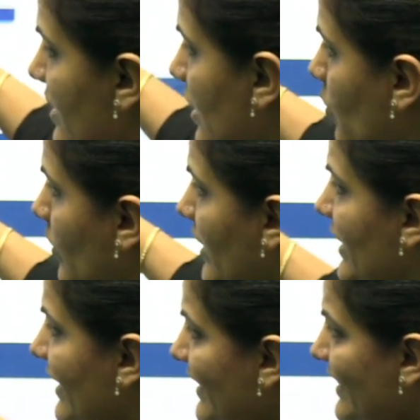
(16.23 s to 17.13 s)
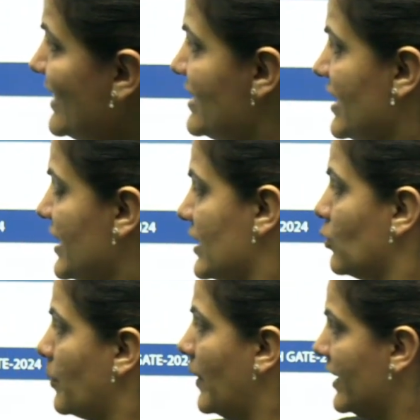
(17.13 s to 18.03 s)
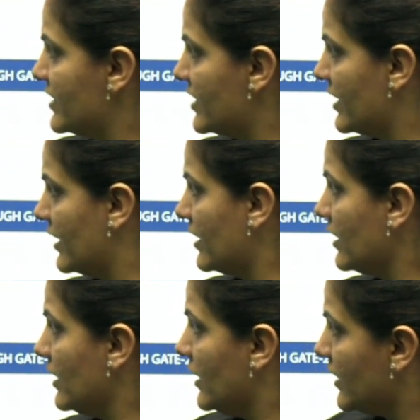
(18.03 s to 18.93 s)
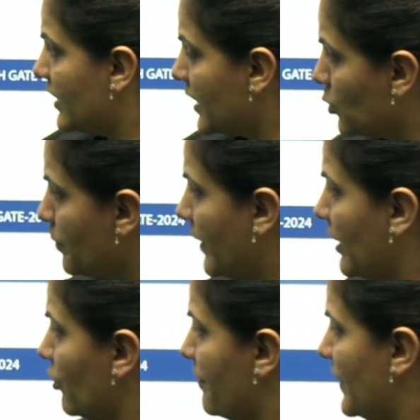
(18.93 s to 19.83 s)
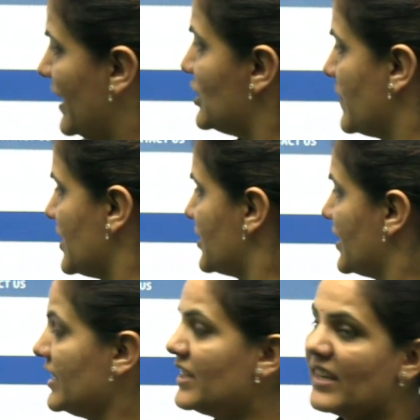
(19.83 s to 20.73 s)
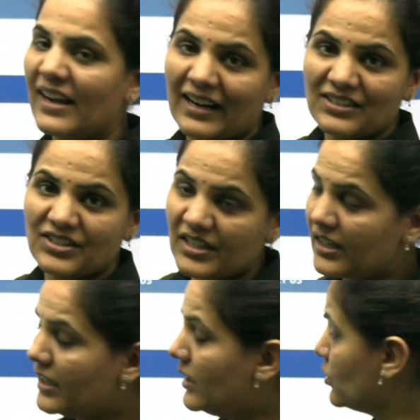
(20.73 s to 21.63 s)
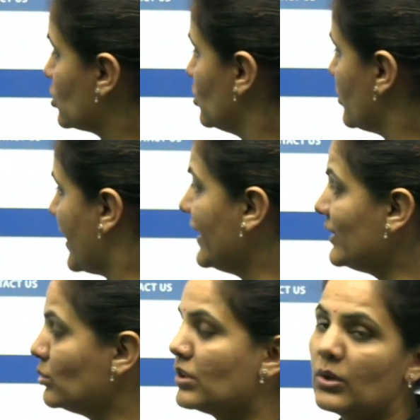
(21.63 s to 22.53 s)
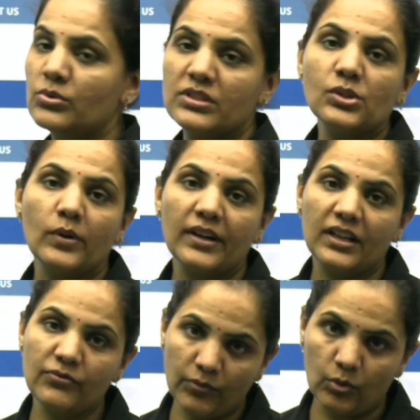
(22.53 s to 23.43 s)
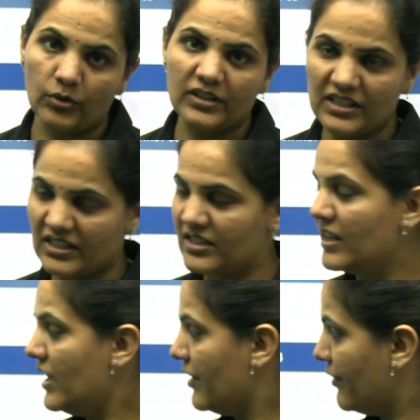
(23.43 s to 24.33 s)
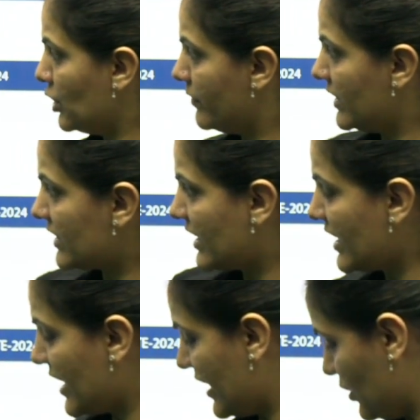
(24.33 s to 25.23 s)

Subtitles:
one latest recruitment is there, recruitment of management trainee electrical through GATE 2024. Yes, when you will click here, you